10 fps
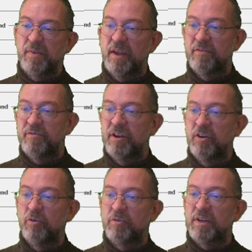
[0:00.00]
if we
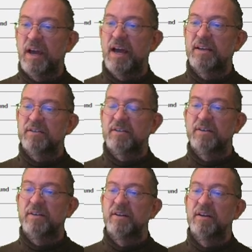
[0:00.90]
looked at
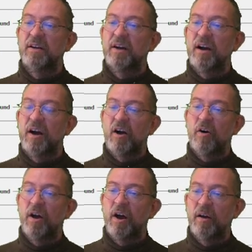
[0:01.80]

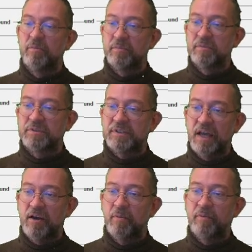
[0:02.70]
our um,
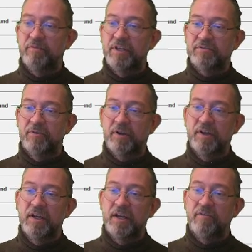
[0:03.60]
scale, this one,
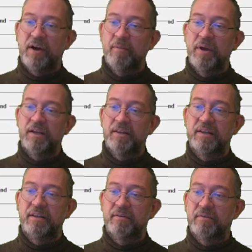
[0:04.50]
if I made it
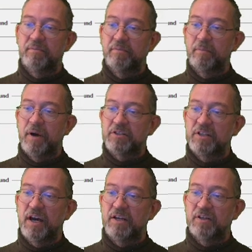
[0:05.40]
much
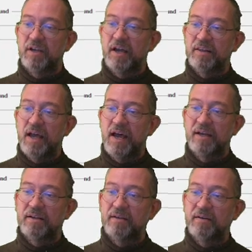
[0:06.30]
larger like
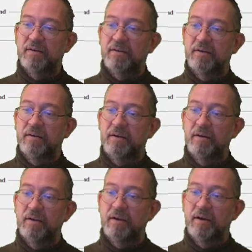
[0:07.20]
that,
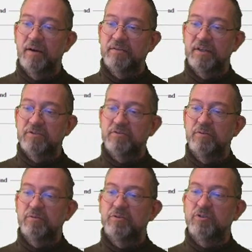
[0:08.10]
just
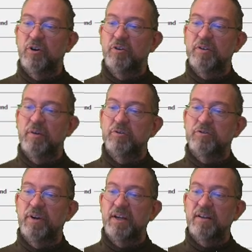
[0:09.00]
to show,
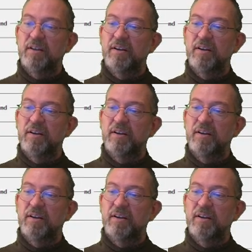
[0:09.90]
demonstrate